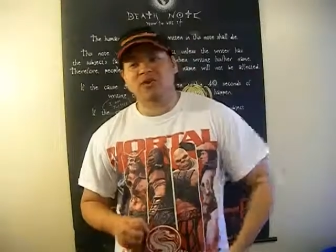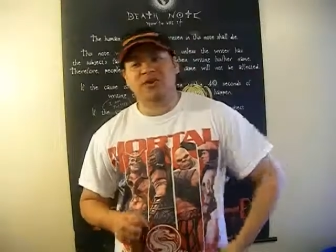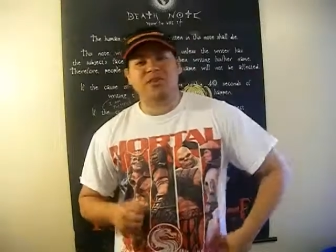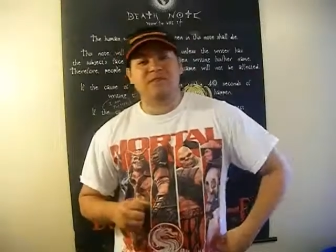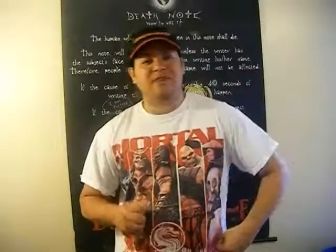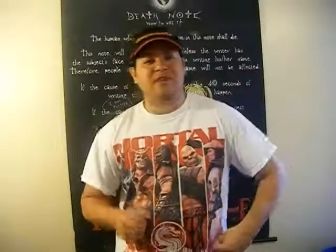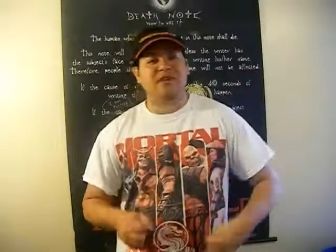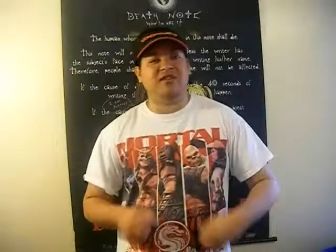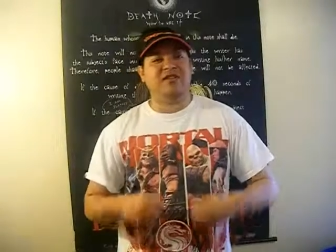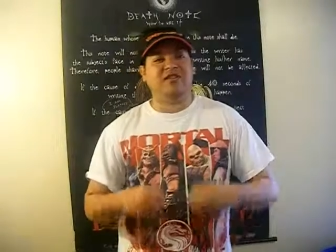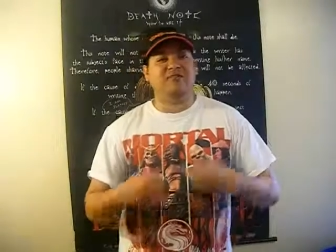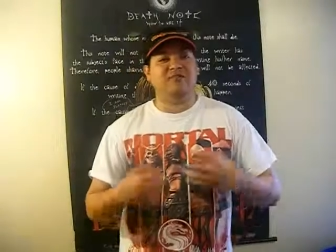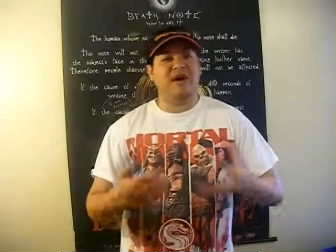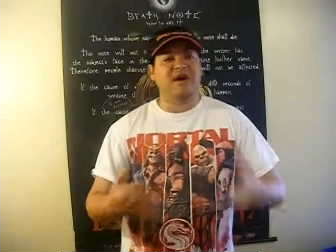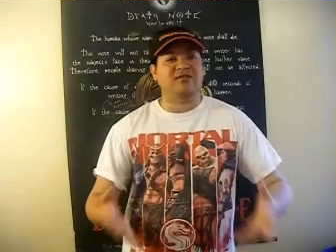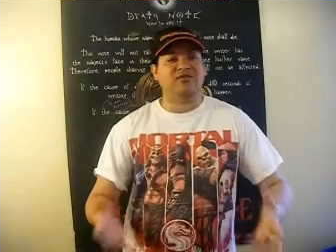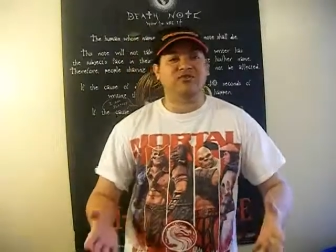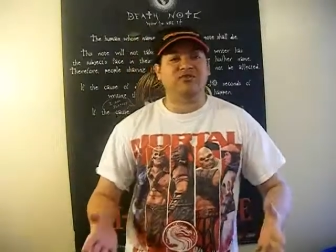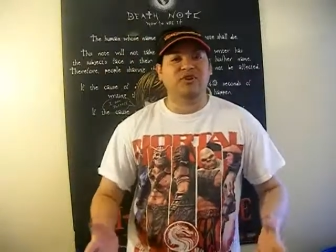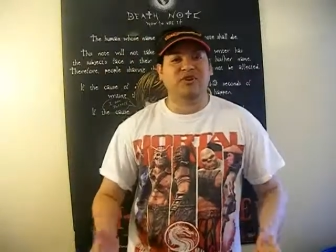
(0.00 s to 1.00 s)
And he faces
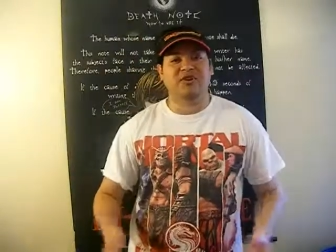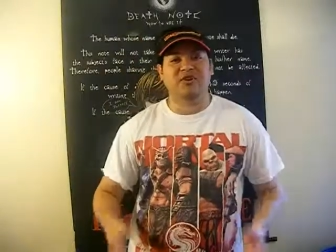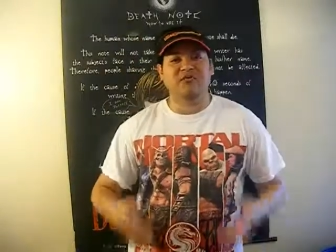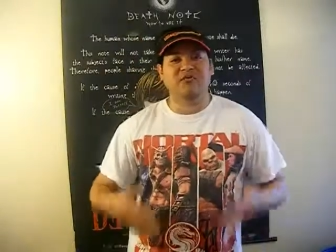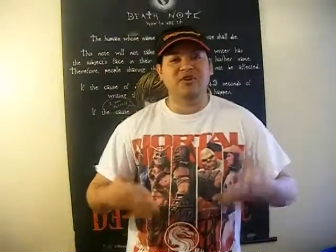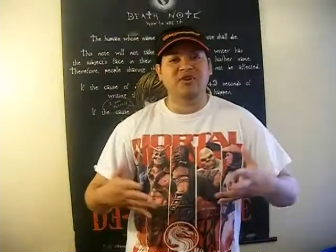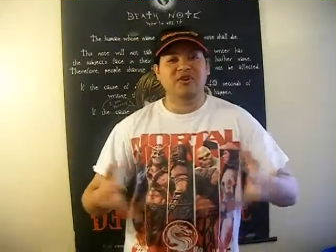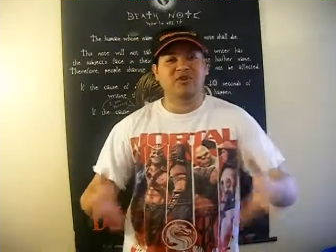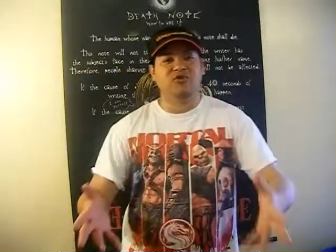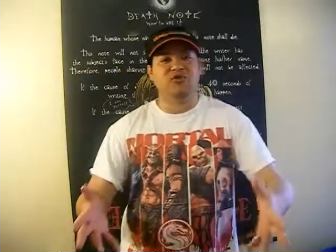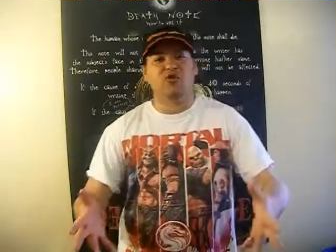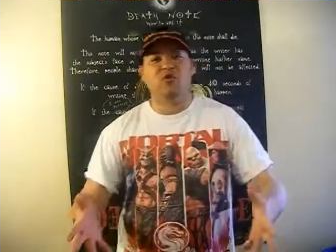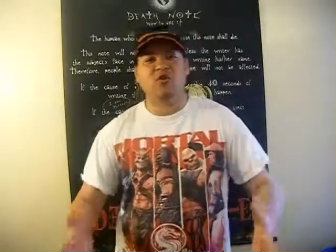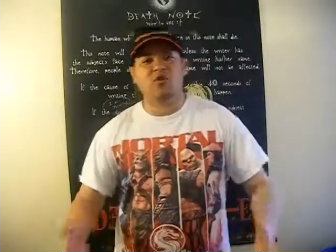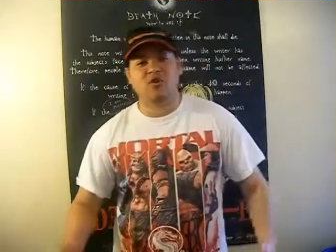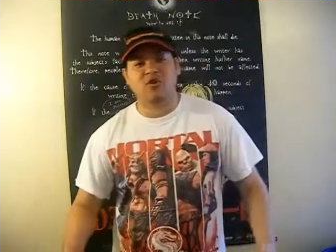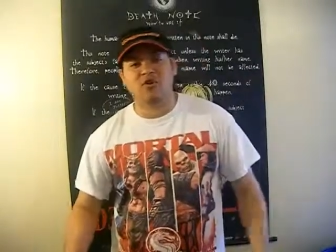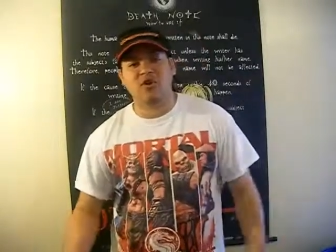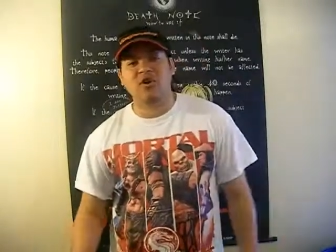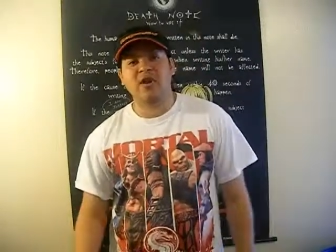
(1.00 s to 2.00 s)
monsters like the
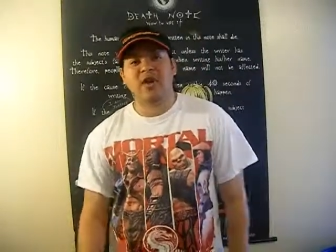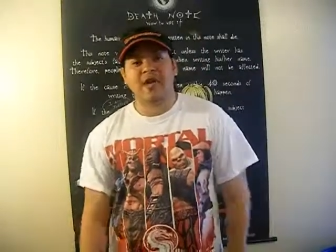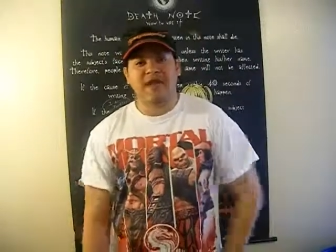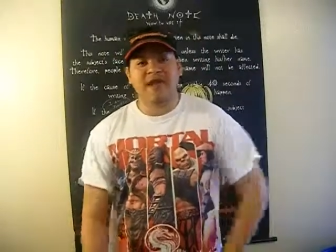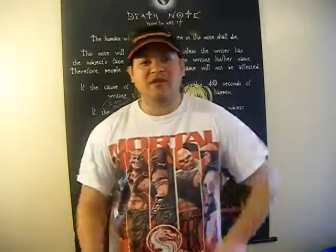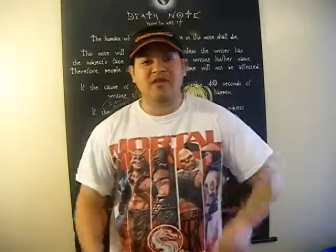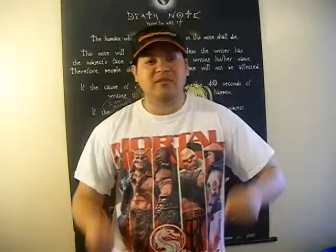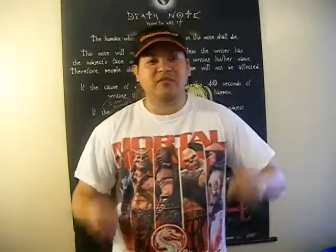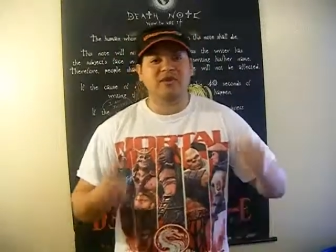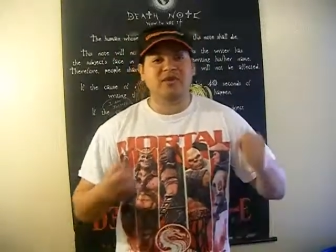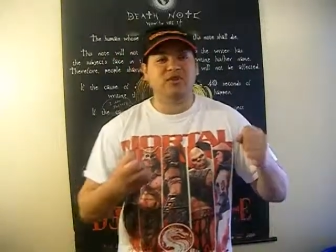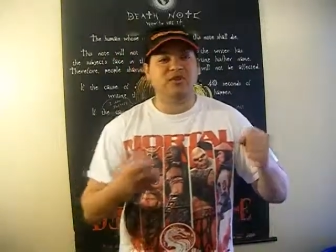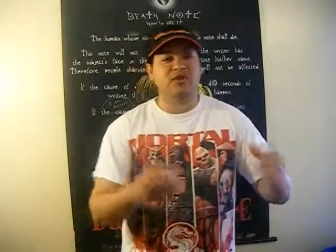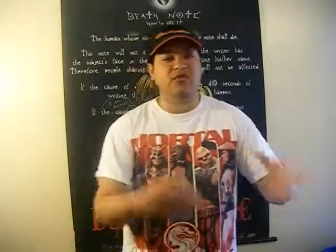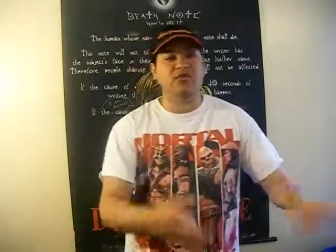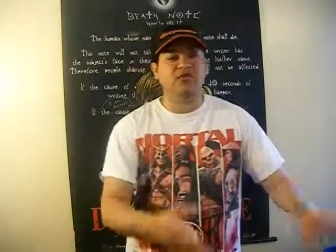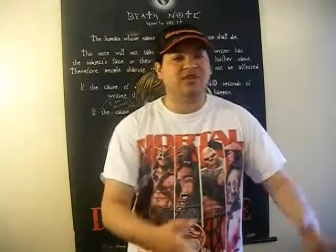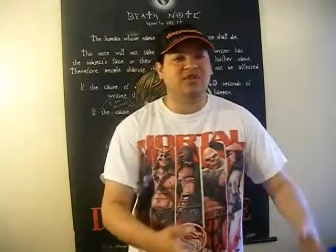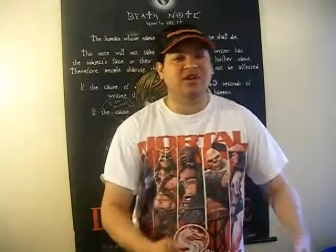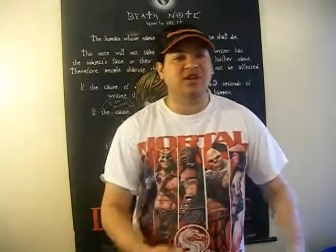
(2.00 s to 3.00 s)
Minotaur and the
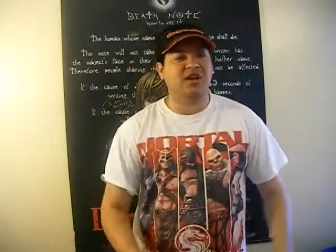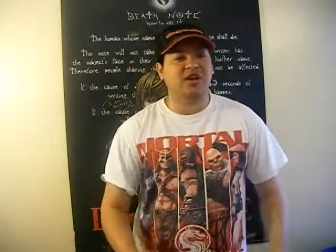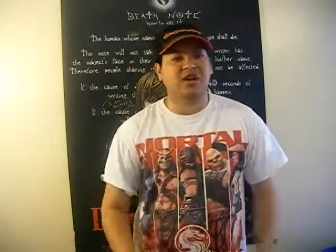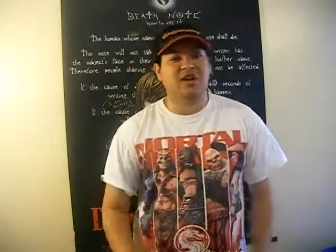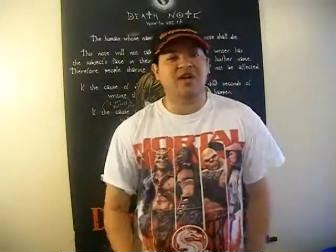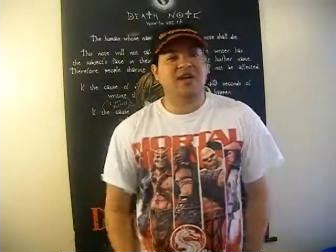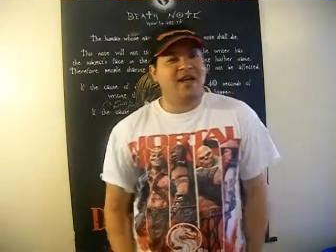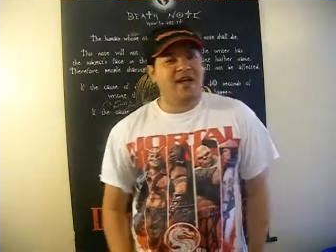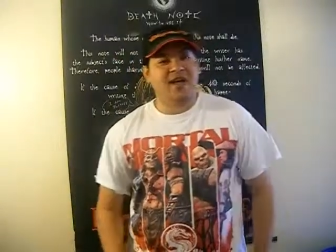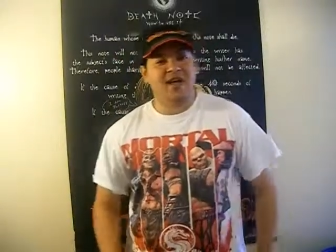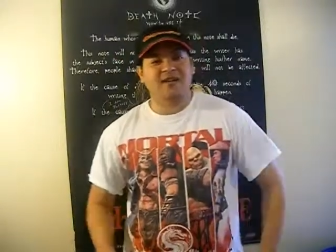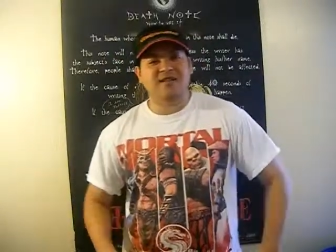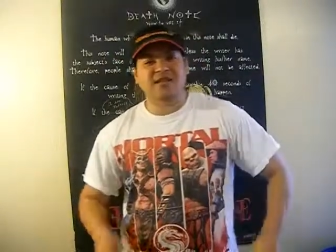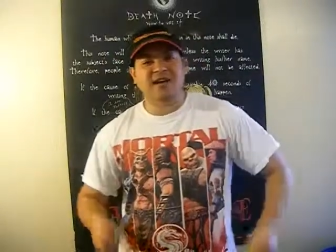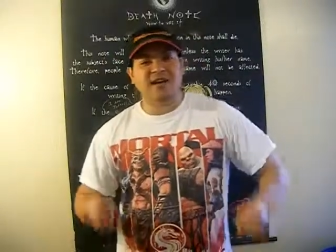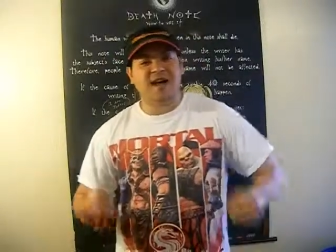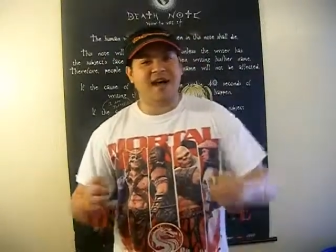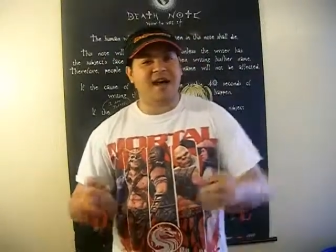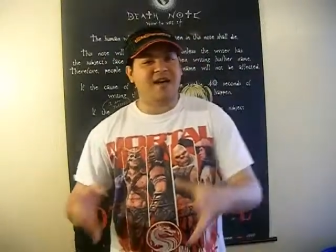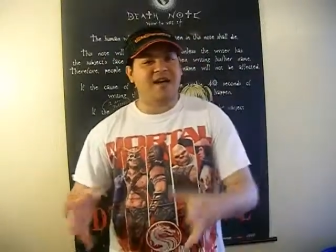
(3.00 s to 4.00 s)
Medusa and
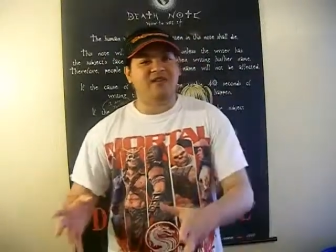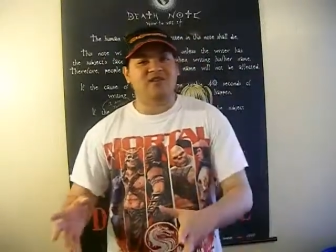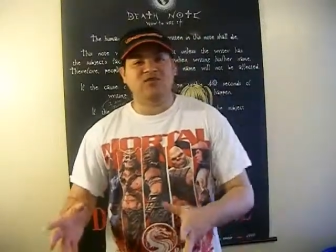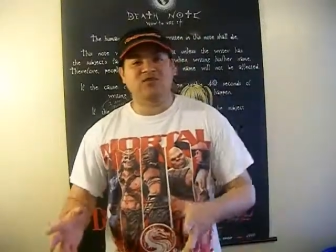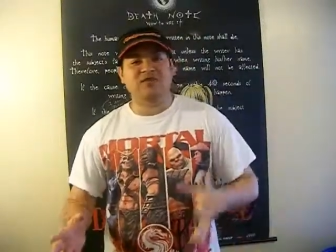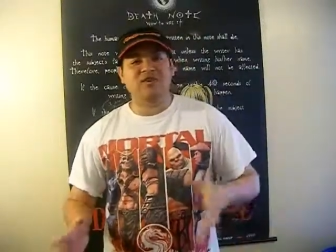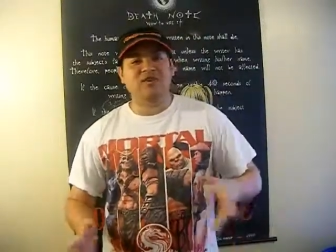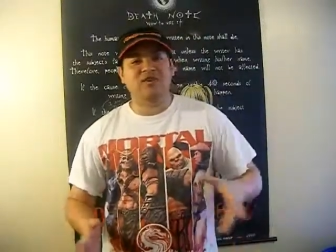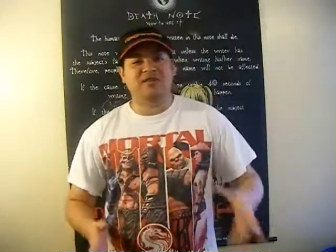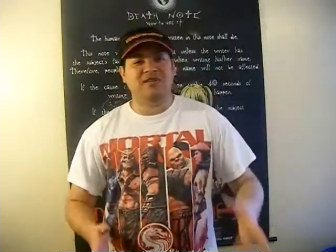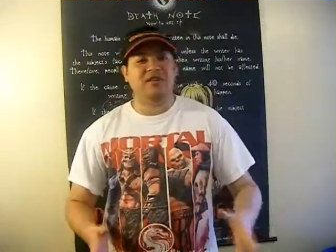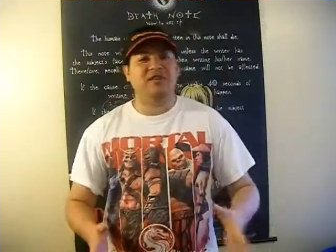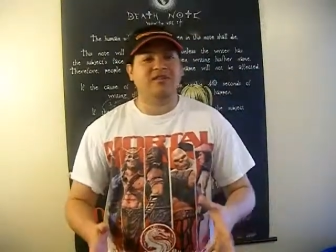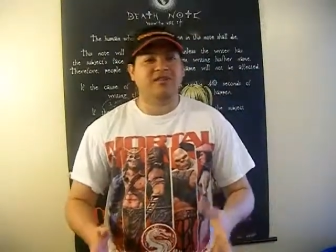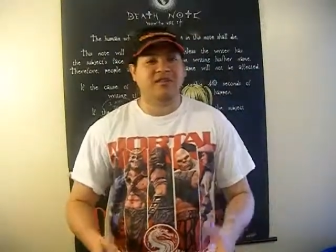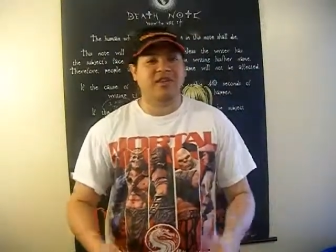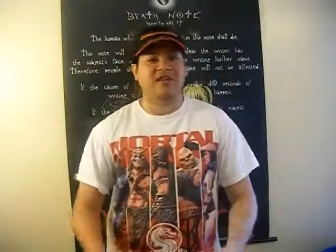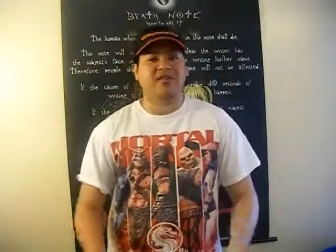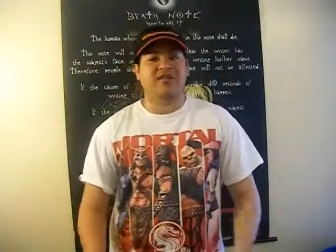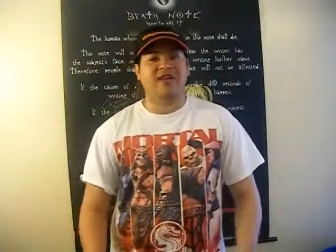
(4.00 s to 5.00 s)
the Hydra and
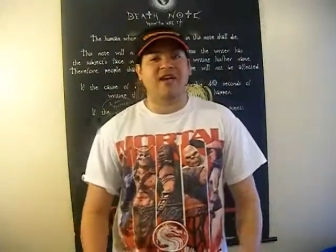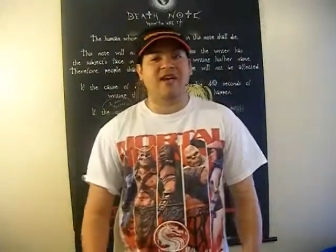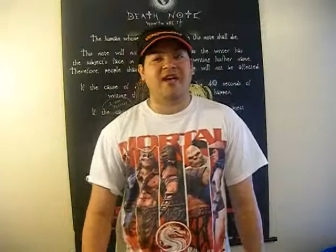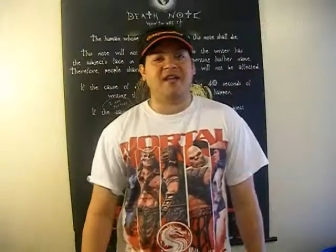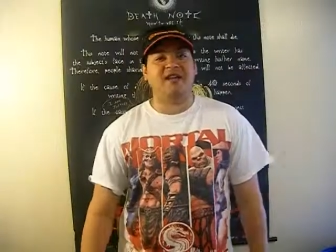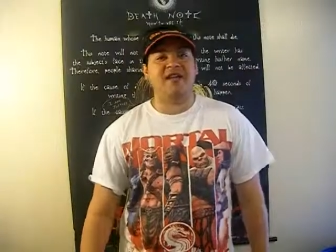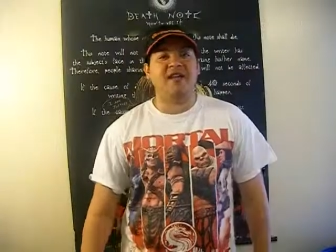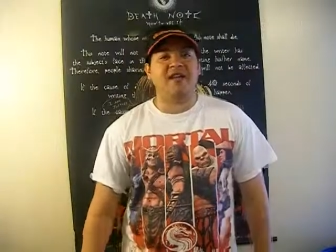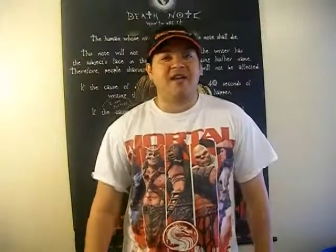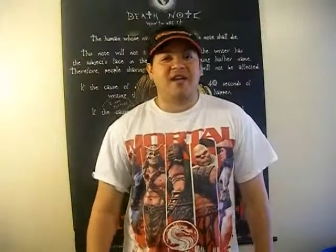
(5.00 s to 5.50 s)
things like that.